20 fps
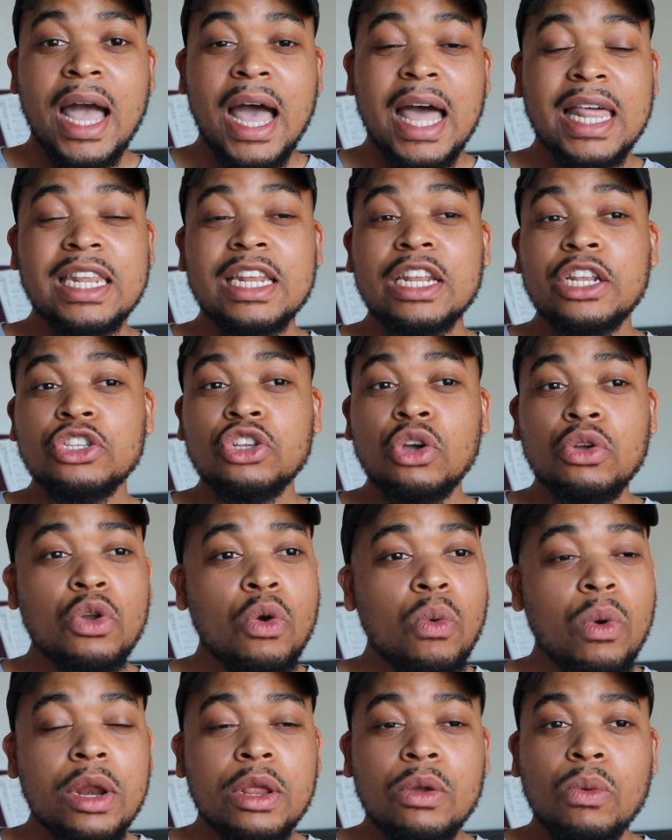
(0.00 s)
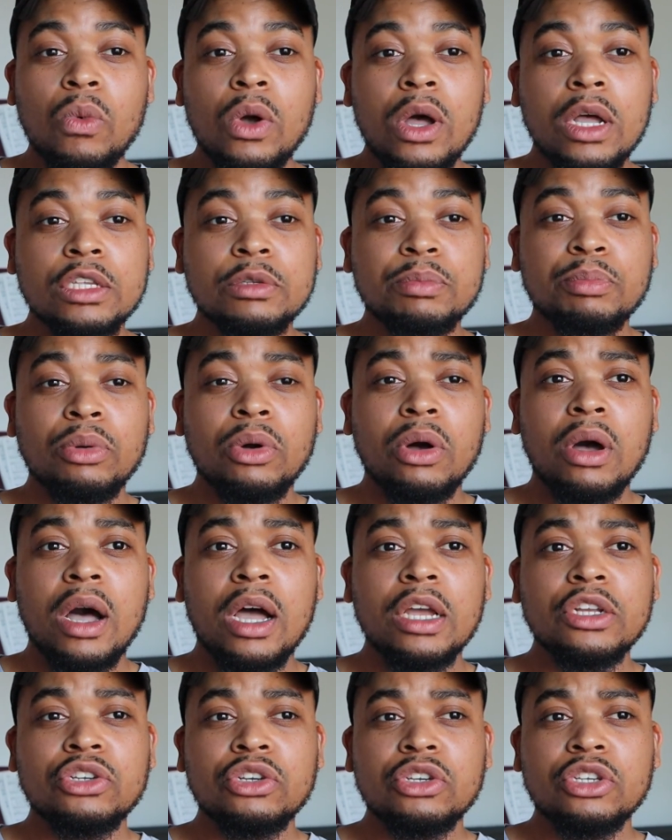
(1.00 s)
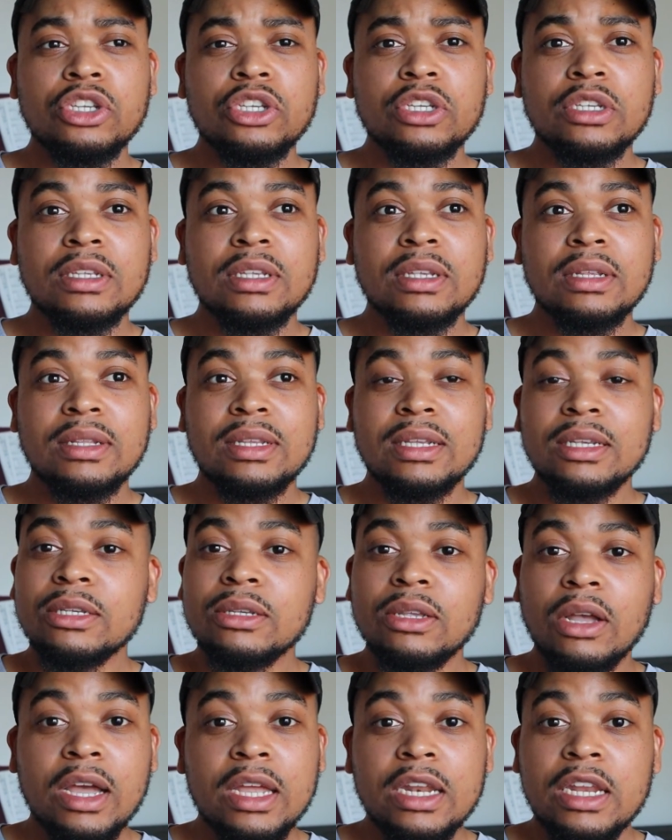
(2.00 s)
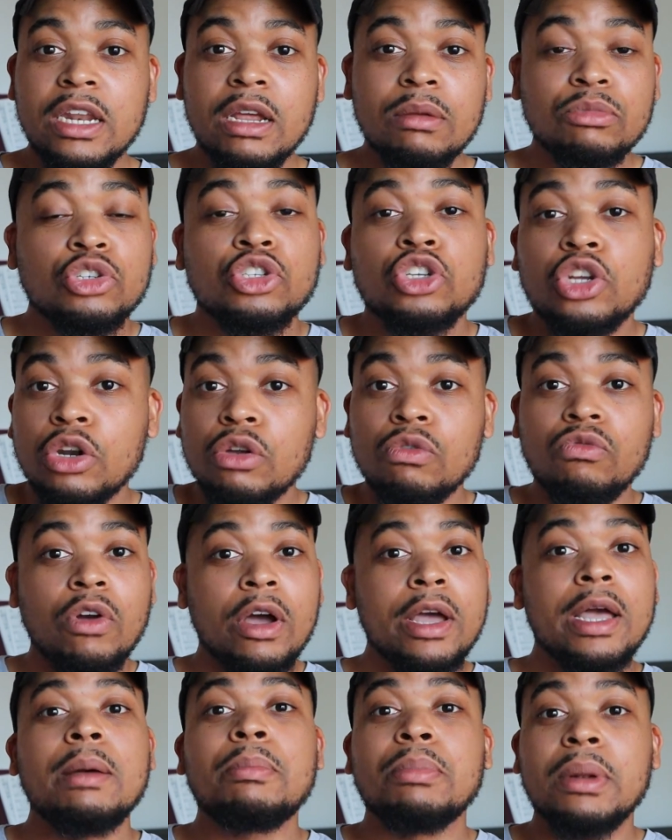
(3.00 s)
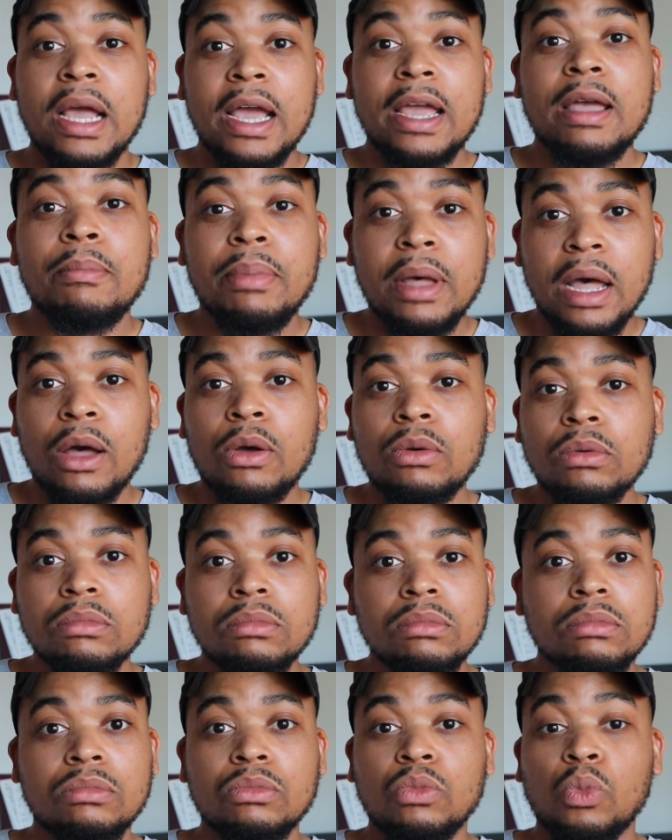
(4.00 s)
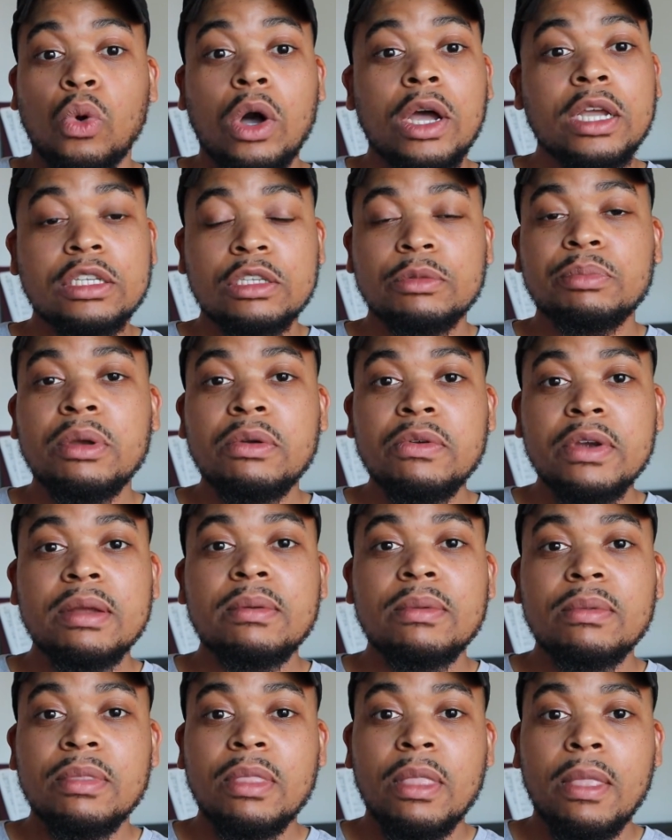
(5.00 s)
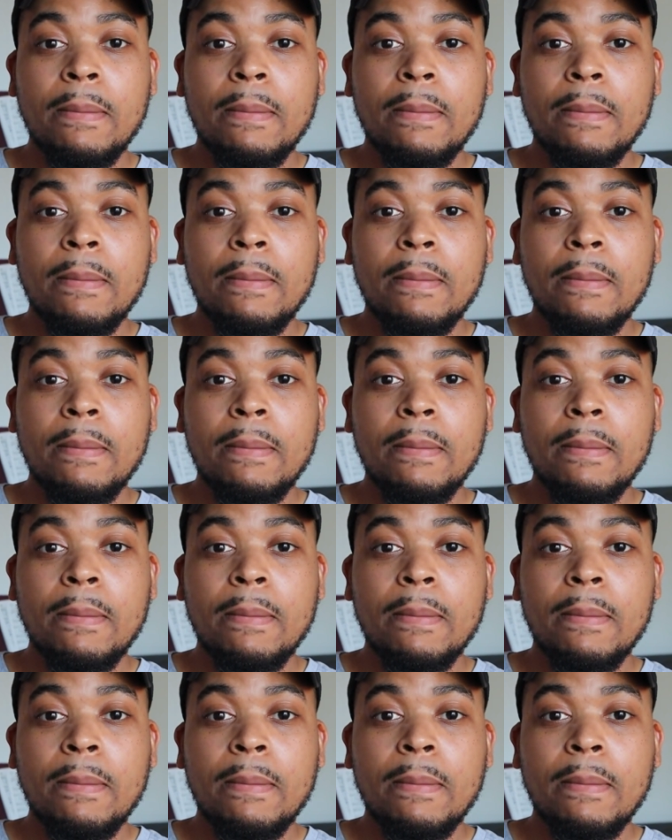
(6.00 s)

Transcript: And then I don't know what it was, but I just decided I'm just gonna write a play about White Spirit.